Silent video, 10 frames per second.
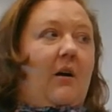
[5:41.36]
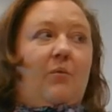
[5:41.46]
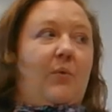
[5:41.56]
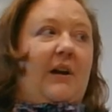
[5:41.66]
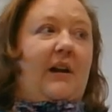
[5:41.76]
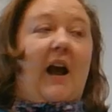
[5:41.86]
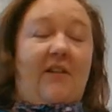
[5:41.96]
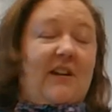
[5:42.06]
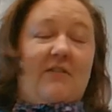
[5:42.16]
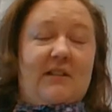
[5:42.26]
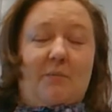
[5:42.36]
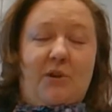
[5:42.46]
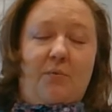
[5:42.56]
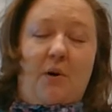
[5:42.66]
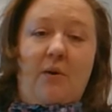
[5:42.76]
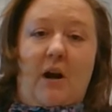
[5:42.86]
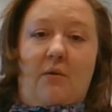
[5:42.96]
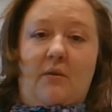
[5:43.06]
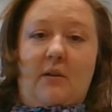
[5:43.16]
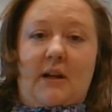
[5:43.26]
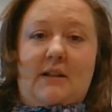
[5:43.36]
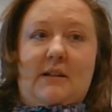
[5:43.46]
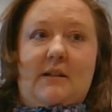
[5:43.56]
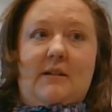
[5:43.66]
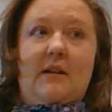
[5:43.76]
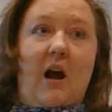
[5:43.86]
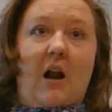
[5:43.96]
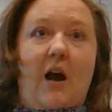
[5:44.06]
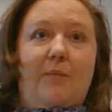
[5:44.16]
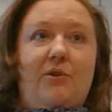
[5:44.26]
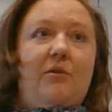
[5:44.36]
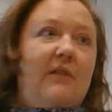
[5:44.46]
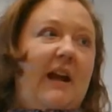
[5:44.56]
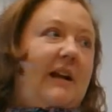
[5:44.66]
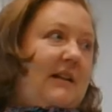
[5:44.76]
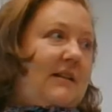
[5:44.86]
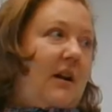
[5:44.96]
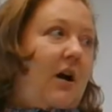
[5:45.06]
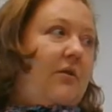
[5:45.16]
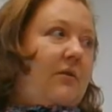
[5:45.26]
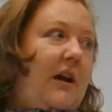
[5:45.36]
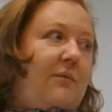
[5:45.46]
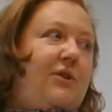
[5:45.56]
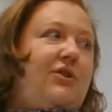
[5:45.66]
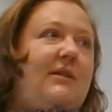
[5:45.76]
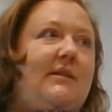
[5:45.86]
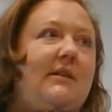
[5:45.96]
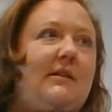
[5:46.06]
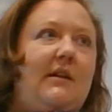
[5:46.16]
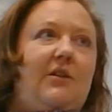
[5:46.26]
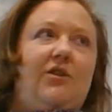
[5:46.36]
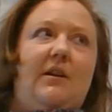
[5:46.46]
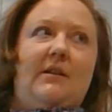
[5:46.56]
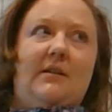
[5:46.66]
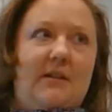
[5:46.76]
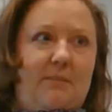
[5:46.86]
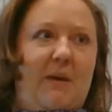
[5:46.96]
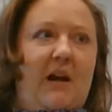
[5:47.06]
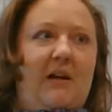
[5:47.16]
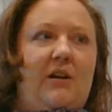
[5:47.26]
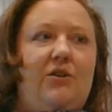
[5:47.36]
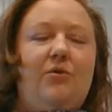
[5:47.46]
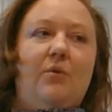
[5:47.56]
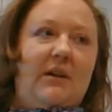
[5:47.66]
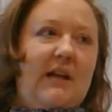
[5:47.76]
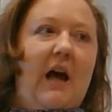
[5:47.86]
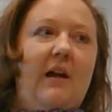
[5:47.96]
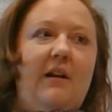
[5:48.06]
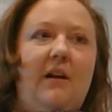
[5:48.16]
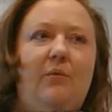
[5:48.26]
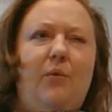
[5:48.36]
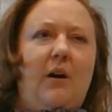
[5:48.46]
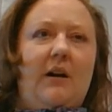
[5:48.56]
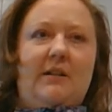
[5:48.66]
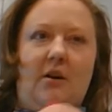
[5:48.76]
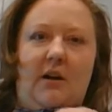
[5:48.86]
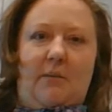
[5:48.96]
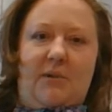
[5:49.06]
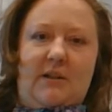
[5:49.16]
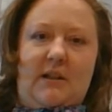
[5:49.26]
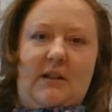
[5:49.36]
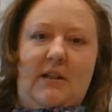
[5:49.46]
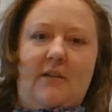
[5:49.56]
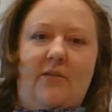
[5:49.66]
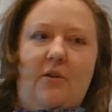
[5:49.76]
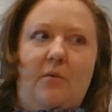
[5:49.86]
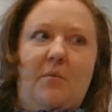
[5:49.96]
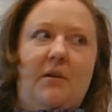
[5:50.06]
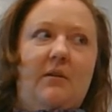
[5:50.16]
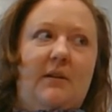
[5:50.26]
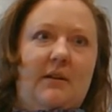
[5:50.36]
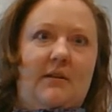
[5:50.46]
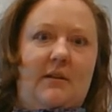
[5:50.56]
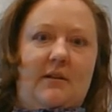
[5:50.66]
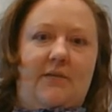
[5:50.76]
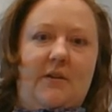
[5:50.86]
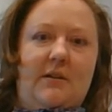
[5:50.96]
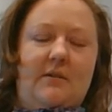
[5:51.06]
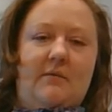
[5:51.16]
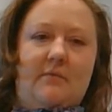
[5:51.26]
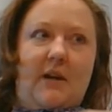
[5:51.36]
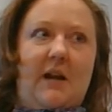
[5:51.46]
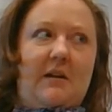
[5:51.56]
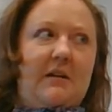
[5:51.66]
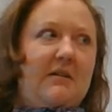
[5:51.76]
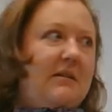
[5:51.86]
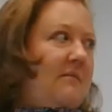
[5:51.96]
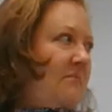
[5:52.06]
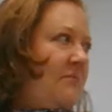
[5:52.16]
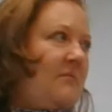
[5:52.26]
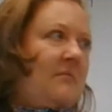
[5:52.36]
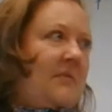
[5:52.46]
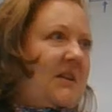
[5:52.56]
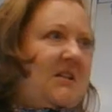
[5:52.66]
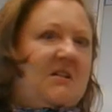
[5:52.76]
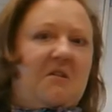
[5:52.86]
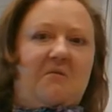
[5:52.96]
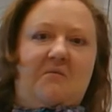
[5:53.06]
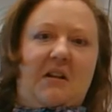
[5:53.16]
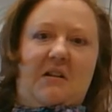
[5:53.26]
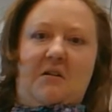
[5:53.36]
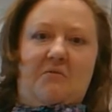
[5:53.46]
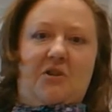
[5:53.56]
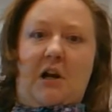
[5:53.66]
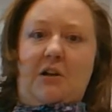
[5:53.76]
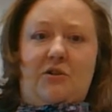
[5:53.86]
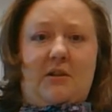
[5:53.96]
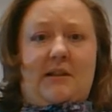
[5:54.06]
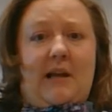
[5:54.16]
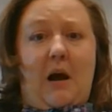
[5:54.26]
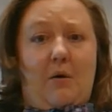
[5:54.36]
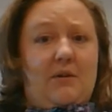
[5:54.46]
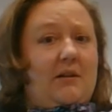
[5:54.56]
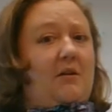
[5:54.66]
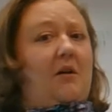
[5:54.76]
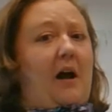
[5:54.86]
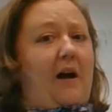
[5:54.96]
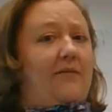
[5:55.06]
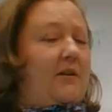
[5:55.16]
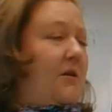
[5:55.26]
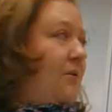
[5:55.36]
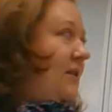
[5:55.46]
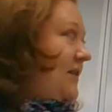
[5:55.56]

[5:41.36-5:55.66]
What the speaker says: we have to have the subject pronoun. It's not optional like it is in other languages such as Spanish or Italian, where it's already built into the verb, the different endings. They don't change the sound, so you have to know the